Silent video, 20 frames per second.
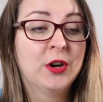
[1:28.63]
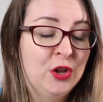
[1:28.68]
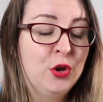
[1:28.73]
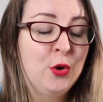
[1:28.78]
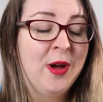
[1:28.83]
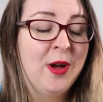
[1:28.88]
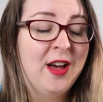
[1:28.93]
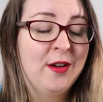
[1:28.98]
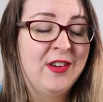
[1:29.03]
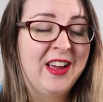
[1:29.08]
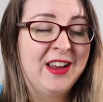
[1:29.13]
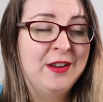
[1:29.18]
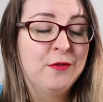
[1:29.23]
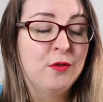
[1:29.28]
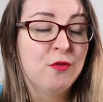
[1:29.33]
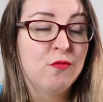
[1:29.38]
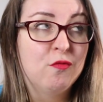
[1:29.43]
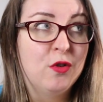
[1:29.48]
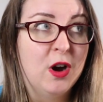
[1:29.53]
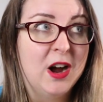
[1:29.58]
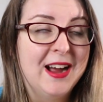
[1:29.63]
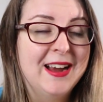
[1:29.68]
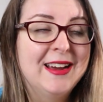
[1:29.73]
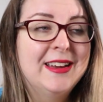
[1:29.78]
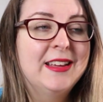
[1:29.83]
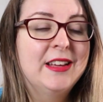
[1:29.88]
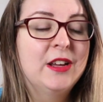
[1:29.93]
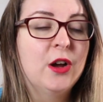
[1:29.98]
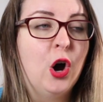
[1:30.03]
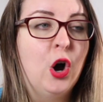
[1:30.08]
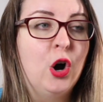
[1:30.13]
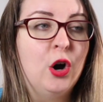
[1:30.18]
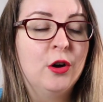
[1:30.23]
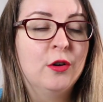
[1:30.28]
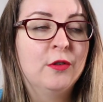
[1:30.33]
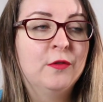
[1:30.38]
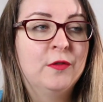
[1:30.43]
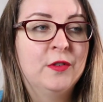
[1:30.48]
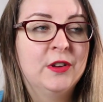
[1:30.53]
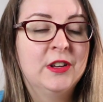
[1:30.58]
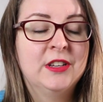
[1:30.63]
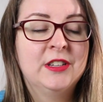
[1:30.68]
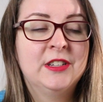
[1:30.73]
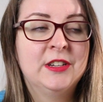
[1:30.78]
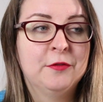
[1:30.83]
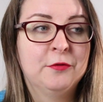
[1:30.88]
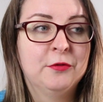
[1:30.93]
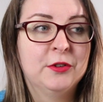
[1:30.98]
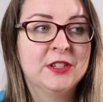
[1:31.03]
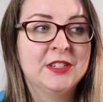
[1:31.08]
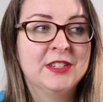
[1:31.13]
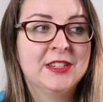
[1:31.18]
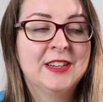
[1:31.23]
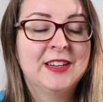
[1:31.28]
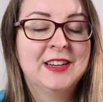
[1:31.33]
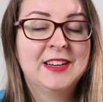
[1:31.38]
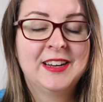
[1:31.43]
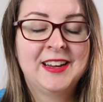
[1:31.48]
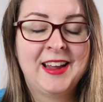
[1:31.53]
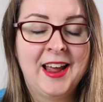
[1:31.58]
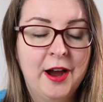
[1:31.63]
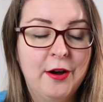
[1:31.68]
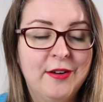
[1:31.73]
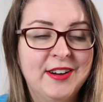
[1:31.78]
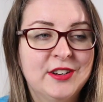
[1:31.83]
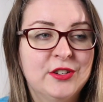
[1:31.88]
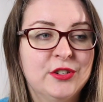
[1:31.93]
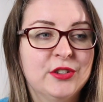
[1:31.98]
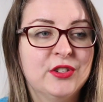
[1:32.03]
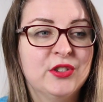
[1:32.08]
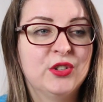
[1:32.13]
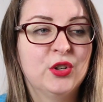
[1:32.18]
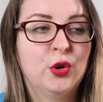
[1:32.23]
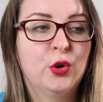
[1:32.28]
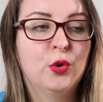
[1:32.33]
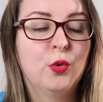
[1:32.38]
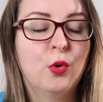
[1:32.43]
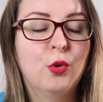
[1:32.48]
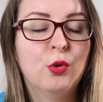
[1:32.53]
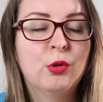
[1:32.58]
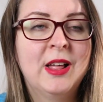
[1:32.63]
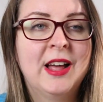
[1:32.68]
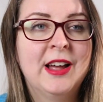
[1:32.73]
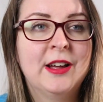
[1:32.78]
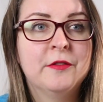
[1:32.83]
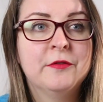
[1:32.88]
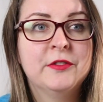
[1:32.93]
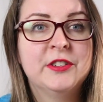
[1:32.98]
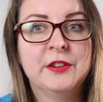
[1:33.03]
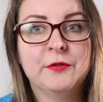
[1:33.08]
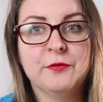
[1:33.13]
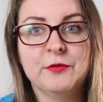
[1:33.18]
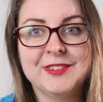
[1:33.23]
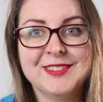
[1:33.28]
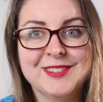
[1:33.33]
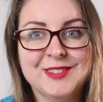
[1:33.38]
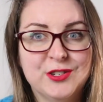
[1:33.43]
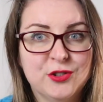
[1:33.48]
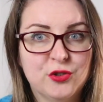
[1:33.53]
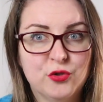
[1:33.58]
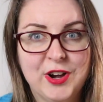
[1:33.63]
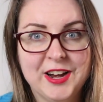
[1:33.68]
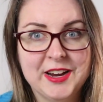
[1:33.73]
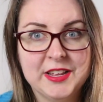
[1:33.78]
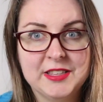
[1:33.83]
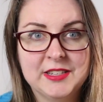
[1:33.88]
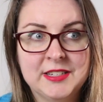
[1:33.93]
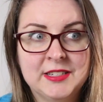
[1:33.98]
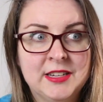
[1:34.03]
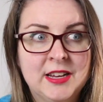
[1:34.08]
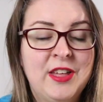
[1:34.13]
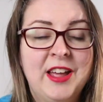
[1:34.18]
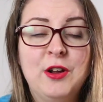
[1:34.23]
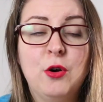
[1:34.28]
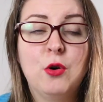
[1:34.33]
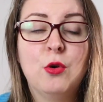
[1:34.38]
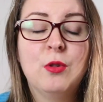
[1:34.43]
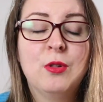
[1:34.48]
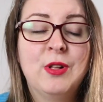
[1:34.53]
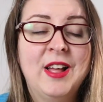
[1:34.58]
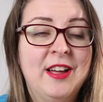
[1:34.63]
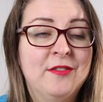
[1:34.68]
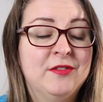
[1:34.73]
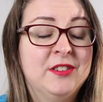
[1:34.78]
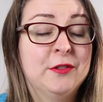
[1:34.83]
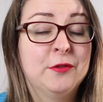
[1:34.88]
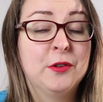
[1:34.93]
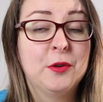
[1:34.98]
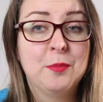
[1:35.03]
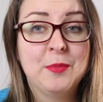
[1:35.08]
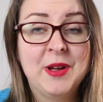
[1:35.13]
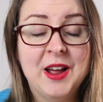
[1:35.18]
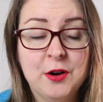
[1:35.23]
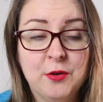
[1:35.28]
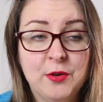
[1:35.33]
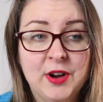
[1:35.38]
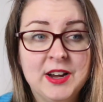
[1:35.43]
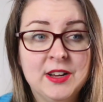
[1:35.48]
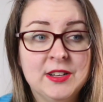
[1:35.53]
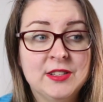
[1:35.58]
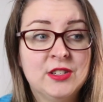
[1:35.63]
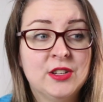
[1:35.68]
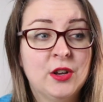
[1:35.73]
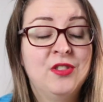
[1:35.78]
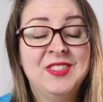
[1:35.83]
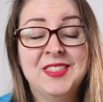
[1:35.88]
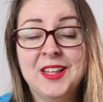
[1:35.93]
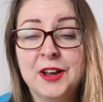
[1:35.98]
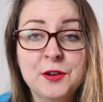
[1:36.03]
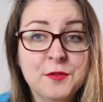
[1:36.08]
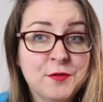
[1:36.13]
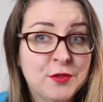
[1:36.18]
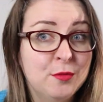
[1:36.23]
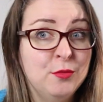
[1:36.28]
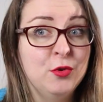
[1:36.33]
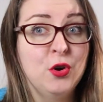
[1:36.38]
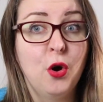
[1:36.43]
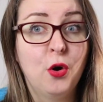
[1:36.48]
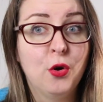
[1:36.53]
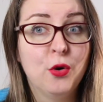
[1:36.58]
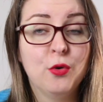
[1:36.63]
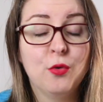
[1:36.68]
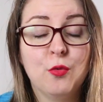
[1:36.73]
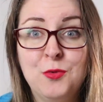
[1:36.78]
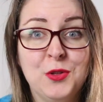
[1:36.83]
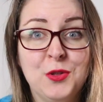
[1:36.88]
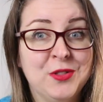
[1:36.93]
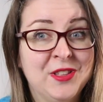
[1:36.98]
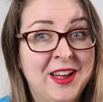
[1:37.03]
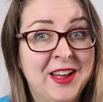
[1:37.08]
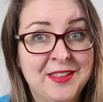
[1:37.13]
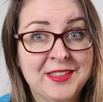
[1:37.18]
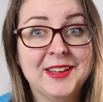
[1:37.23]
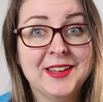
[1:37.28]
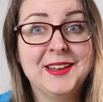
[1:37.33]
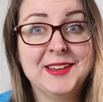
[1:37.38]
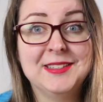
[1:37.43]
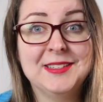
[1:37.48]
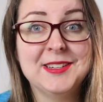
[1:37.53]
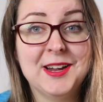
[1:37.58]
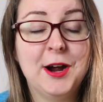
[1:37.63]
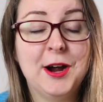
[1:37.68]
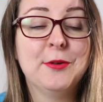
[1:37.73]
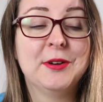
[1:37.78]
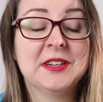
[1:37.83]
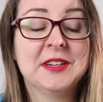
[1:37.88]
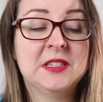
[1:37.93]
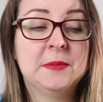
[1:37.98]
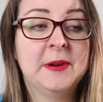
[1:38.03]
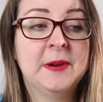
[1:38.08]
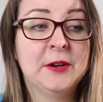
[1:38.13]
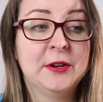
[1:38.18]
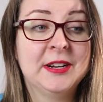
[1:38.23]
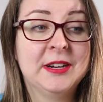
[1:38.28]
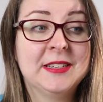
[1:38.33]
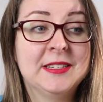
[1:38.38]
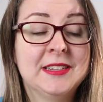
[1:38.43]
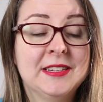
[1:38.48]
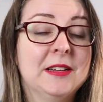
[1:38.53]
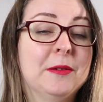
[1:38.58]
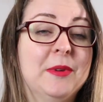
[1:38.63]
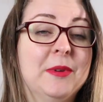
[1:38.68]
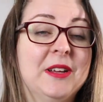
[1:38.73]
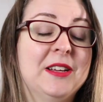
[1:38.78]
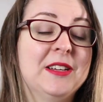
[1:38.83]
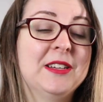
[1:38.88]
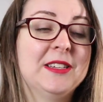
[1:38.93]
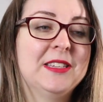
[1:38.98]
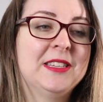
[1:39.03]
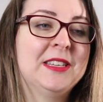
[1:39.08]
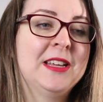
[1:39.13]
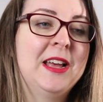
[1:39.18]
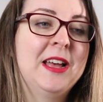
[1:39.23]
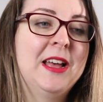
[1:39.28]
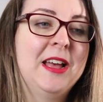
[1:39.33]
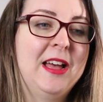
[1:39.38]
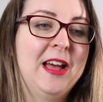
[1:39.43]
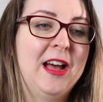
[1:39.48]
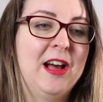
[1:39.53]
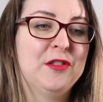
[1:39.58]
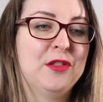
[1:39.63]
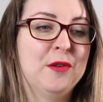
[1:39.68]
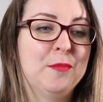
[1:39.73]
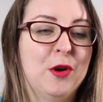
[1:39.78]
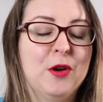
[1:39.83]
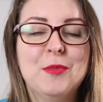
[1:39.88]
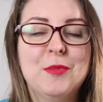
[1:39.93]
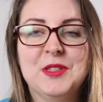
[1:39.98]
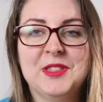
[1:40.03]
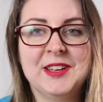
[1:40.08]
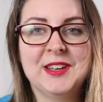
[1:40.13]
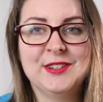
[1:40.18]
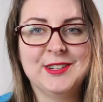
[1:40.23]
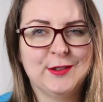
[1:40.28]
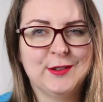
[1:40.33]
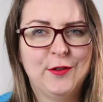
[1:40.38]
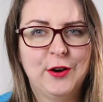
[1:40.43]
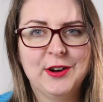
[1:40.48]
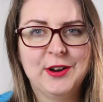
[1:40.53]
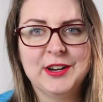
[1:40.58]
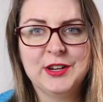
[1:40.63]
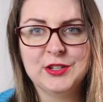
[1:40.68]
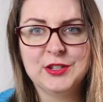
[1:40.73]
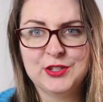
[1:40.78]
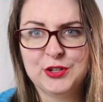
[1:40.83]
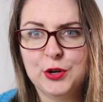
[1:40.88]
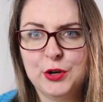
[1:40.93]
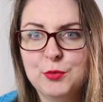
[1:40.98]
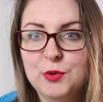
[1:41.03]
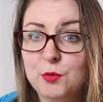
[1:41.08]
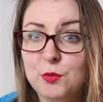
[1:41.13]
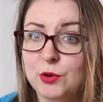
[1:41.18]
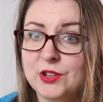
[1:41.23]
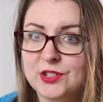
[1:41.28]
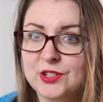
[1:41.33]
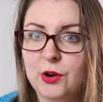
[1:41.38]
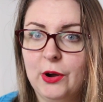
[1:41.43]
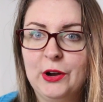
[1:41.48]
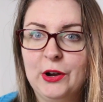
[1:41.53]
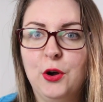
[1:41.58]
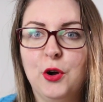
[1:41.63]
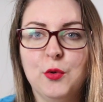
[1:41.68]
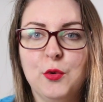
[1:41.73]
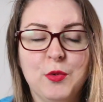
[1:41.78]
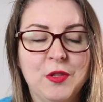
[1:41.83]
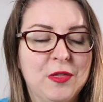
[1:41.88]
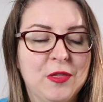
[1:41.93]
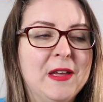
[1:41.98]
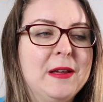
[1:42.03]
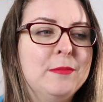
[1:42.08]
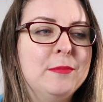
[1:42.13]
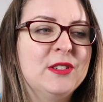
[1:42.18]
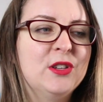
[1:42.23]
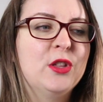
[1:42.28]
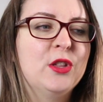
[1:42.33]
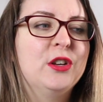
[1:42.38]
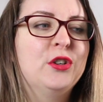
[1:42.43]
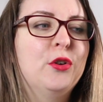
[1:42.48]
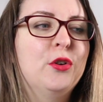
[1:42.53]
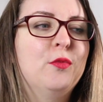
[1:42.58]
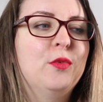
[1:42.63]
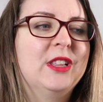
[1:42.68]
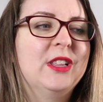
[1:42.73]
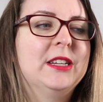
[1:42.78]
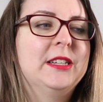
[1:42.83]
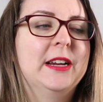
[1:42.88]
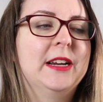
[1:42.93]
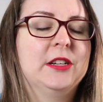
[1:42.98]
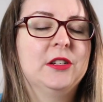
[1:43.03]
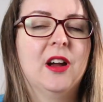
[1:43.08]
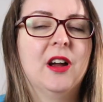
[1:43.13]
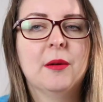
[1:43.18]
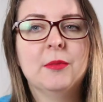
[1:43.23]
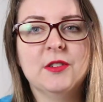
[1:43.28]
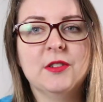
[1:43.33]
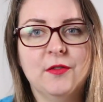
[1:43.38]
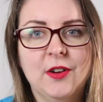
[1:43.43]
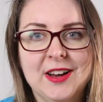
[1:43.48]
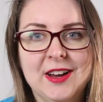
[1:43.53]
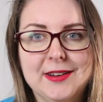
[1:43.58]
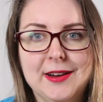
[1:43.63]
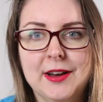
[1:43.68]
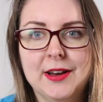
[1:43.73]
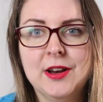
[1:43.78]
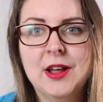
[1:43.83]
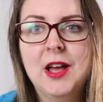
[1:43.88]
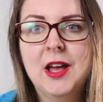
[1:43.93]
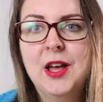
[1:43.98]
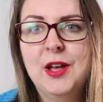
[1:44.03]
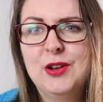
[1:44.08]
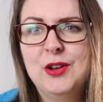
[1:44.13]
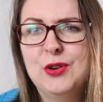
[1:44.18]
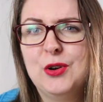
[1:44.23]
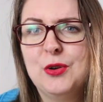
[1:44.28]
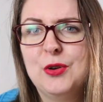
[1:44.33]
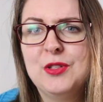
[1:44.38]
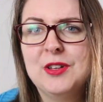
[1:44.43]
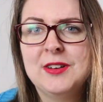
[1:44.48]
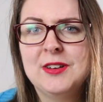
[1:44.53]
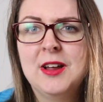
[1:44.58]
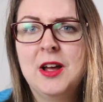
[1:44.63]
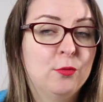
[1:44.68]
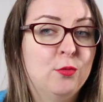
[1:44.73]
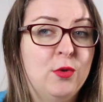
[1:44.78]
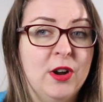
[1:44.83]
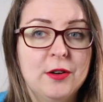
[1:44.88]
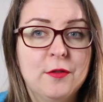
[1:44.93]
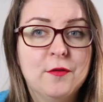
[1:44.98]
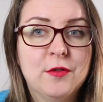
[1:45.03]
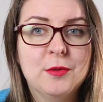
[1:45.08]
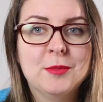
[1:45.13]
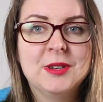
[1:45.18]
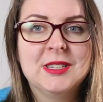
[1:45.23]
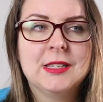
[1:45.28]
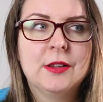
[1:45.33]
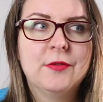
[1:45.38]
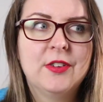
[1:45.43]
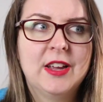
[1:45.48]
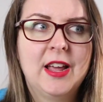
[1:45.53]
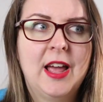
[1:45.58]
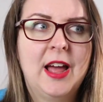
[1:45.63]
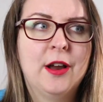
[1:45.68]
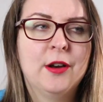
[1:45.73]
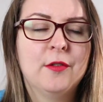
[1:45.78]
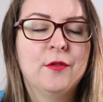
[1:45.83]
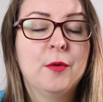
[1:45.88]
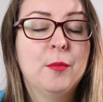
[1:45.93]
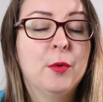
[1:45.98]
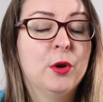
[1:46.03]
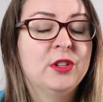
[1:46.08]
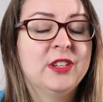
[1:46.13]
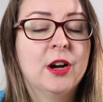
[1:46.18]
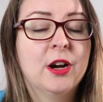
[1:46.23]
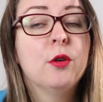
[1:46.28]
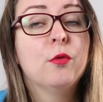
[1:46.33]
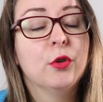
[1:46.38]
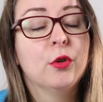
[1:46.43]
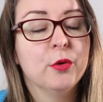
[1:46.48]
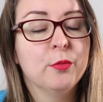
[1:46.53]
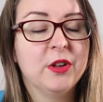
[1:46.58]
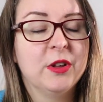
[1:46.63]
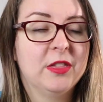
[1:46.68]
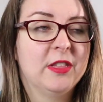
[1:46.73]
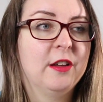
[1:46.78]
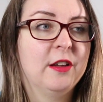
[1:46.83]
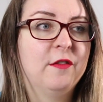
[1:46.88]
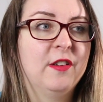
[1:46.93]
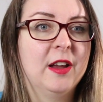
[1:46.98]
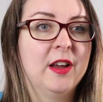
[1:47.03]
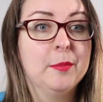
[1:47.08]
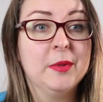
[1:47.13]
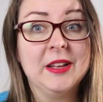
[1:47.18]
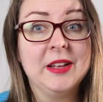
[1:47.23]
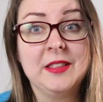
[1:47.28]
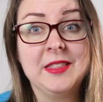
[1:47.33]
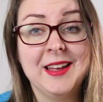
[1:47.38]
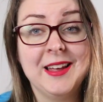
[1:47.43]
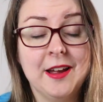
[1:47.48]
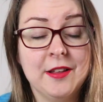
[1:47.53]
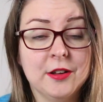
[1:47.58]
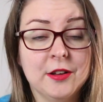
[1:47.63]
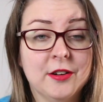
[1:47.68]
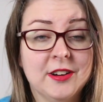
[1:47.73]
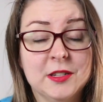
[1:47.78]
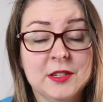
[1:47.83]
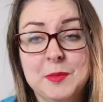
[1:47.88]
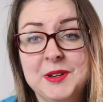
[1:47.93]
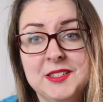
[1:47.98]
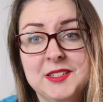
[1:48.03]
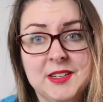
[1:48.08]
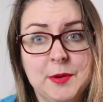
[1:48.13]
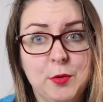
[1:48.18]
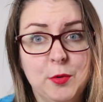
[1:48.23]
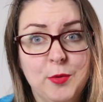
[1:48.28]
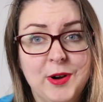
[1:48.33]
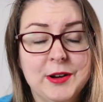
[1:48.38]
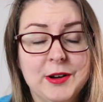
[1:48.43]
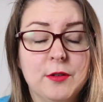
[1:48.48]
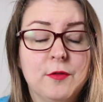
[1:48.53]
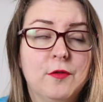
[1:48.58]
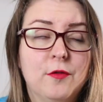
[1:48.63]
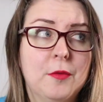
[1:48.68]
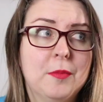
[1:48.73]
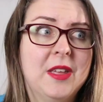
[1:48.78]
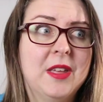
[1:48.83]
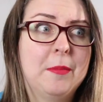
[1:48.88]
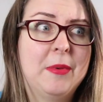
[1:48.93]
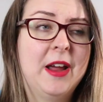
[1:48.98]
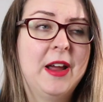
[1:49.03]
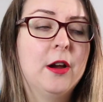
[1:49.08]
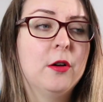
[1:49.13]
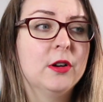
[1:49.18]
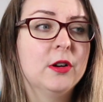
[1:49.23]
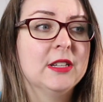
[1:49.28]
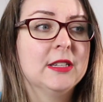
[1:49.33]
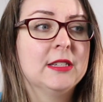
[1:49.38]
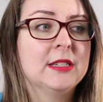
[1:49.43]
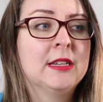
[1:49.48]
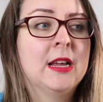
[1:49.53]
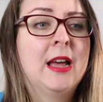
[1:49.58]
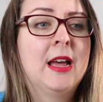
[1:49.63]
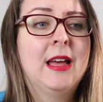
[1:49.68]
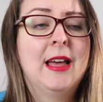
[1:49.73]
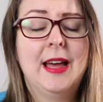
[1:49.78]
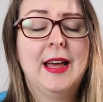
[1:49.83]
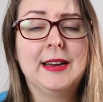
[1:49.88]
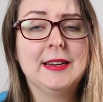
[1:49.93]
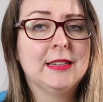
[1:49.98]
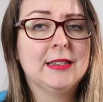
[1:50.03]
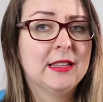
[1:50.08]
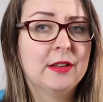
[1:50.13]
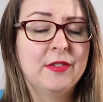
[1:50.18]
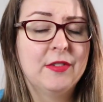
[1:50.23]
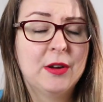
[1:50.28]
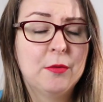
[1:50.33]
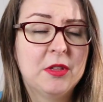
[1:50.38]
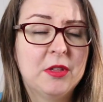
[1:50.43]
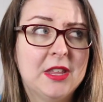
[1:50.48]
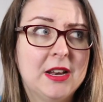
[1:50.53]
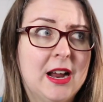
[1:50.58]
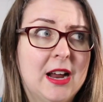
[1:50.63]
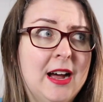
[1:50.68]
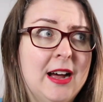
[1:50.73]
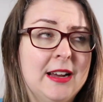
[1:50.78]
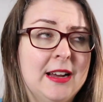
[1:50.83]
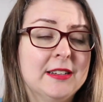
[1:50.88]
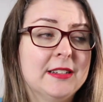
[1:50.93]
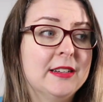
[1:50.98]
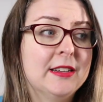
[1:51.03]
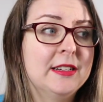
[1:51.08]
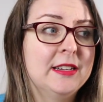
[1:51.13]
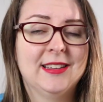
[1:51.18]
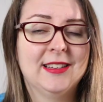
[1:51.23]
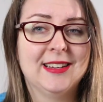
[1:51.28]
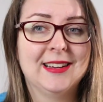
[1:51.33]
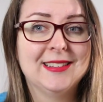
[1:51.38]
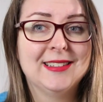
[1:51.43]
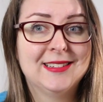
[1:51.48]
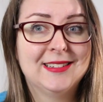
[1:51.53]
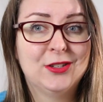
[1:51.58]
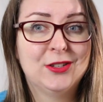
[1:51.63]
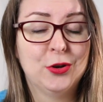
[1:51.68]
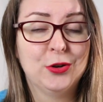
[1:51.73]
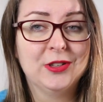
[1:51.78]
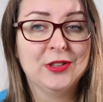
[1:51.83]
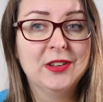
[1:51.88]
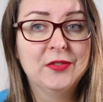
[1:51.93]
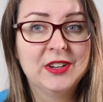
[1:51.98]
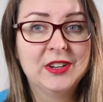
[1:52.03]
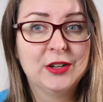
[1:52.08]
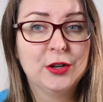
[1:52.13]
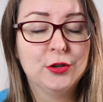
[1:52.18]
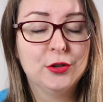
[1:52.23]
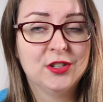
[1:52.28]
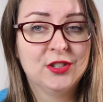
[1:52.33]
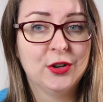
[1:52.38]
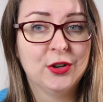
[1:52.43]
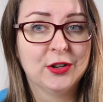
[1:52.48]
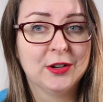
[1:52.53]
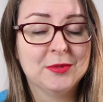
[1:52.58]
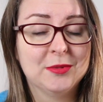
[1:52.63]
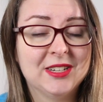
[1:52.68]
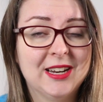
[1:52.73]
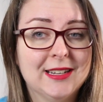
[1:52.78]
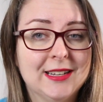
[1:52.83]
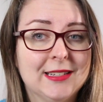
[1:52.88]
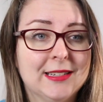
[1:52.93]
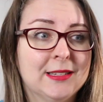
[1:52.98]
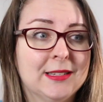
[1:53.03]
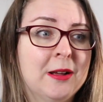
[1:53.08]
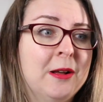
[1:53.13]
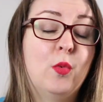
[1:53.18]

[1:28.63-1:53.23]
You have a variety of different characters who all have different strengths. They all have different backgrounds. None of them know what the other kids are experiencing because at the moment they're just very concerned with what's going on with them, so they don't really take time to find out, you know, that one of them is living out of a motel room with their family, the other has been separated from their parents and is living with an aunt and has uncertain living circumstances.